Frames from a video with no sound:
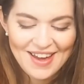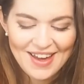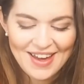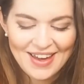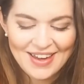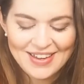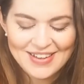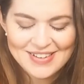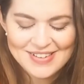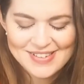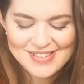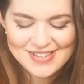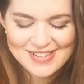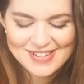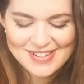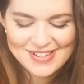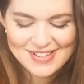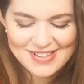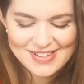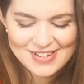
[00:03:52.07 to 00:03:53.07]
it
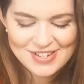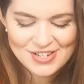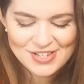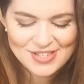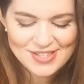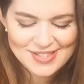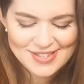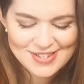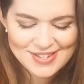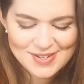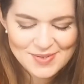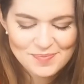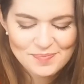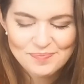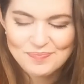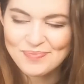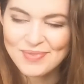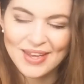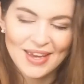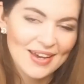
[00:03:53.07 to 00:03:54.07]
just
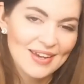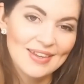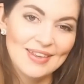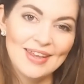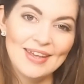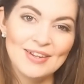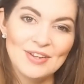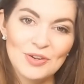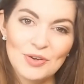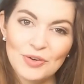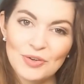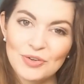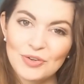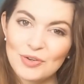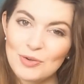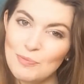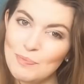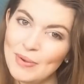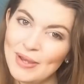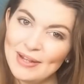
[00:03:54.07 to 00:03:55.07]
did not
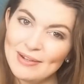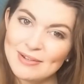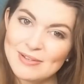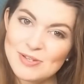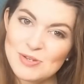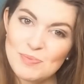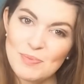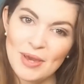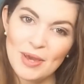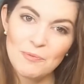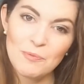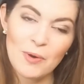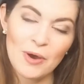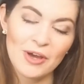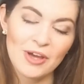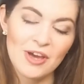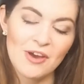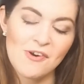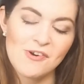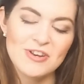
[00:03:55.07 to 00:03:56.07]
appeal to me
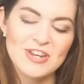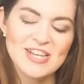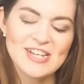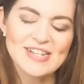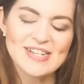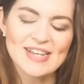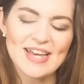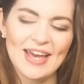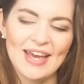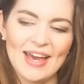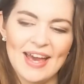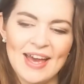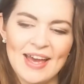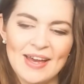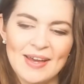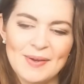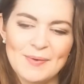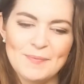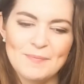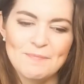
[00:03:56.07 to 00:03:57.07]
working on it
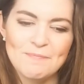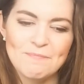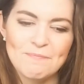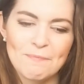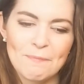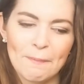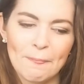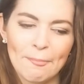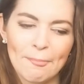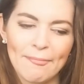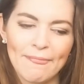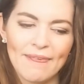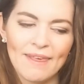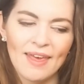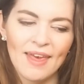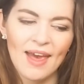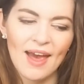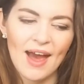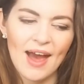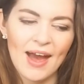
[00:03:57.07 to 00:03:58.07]

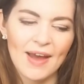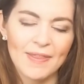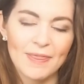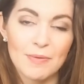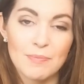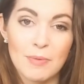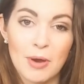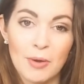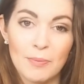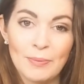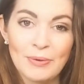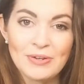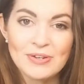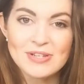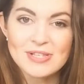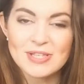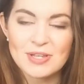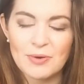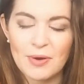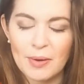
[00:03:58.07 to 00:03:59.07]
at the
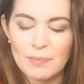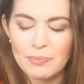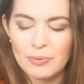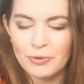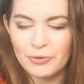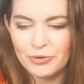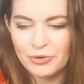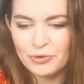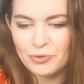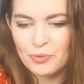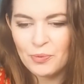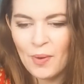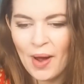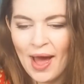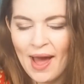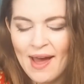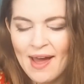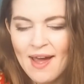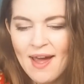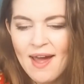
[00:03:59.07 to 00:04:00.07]
moment, so I put it
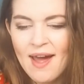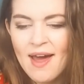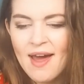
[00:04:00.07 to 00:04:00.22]
away